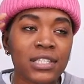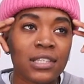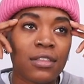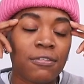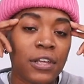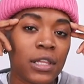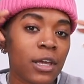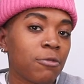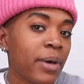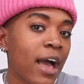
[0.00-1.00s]
is it the
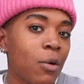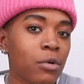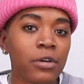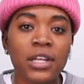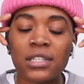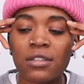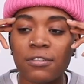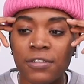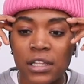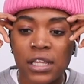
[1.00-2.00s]
feeling of power? Is it the
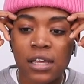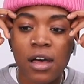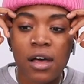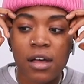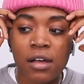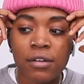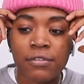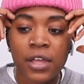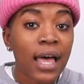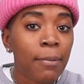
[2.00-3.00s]
feeling
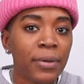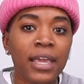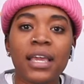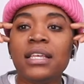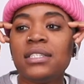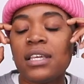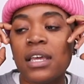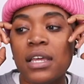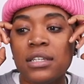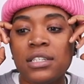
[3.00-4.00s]
of topping? Is
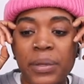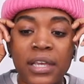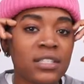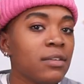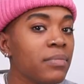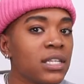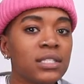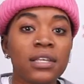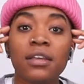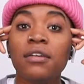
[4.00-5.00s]
it being
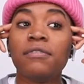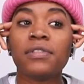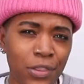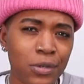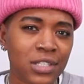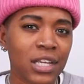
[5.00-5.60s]
submissive? And those